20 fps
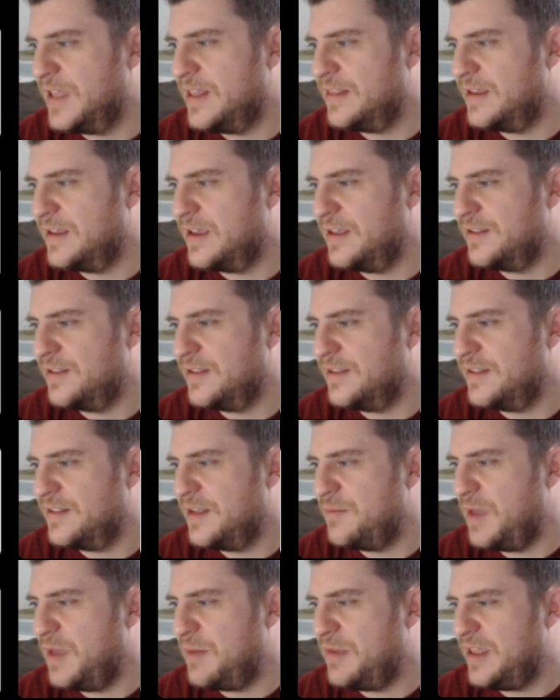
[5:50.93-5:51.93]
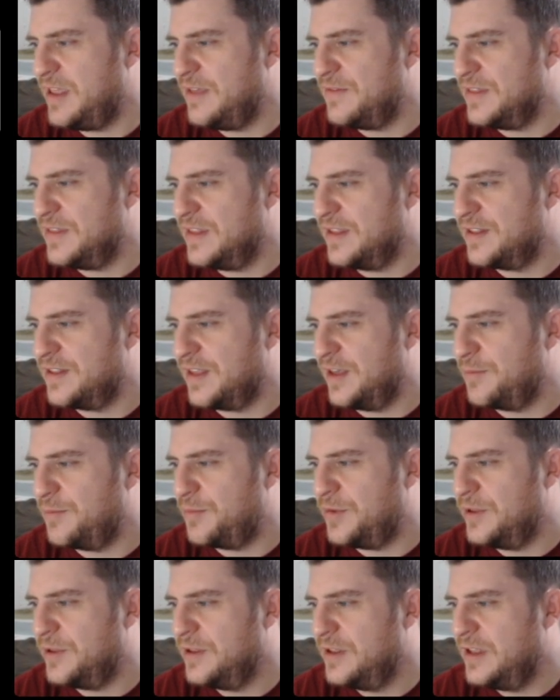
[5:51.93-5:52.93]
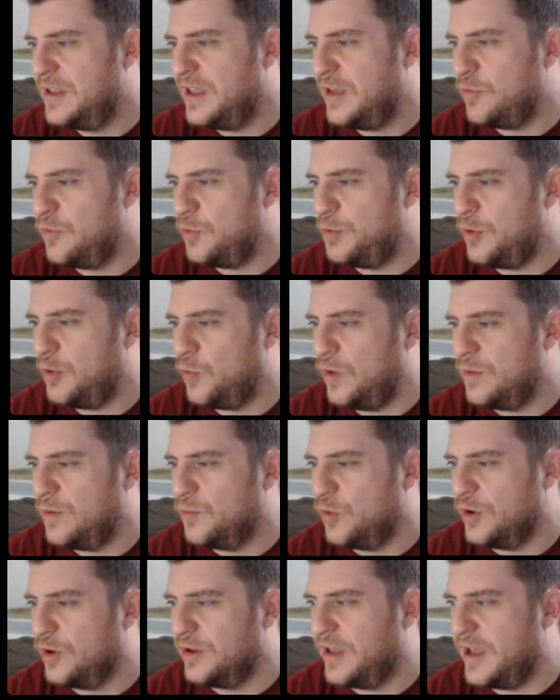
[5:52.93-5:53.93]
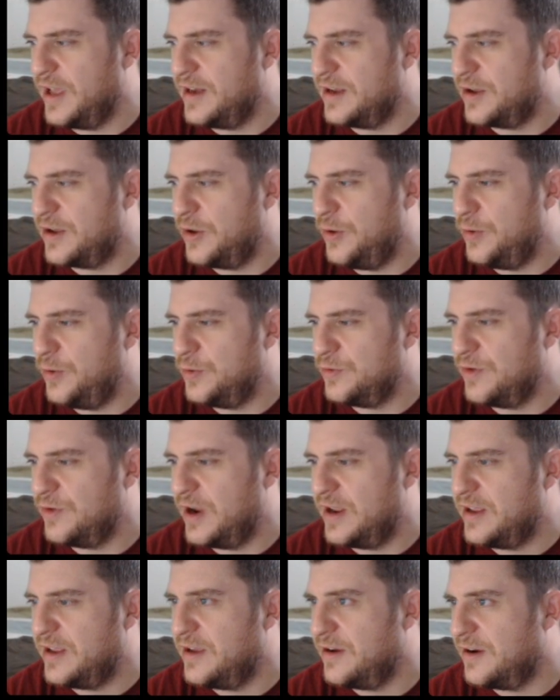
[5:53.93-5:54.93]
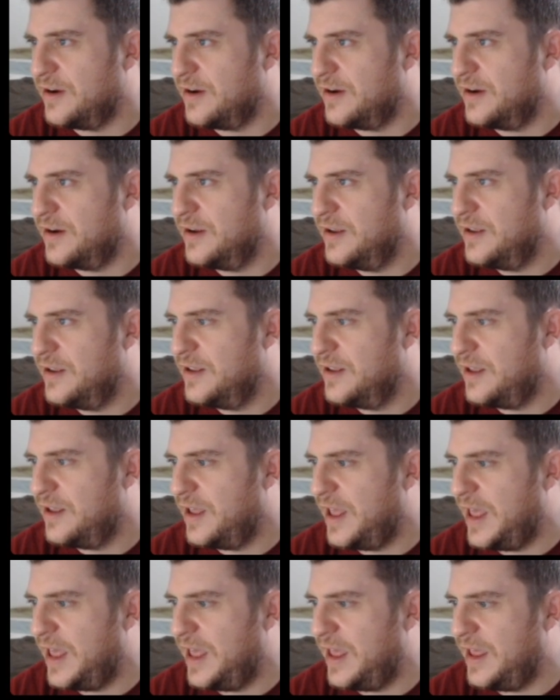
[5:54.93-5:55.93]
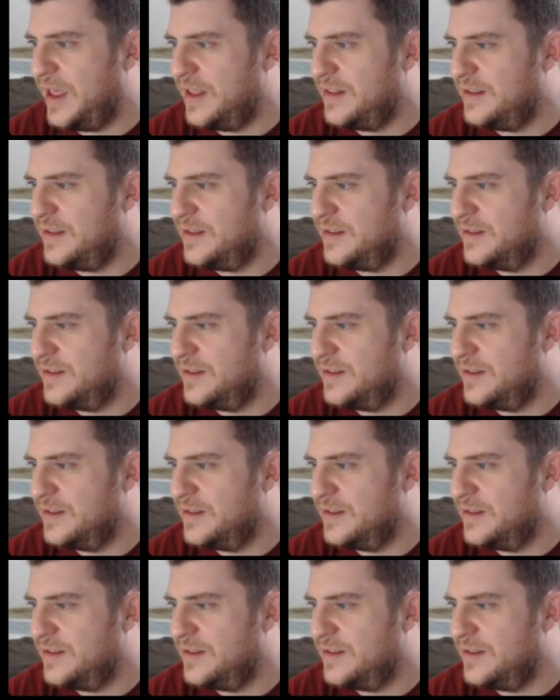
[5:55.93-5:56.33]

Else I say maybe even this up. We put one more line of code right here. Add,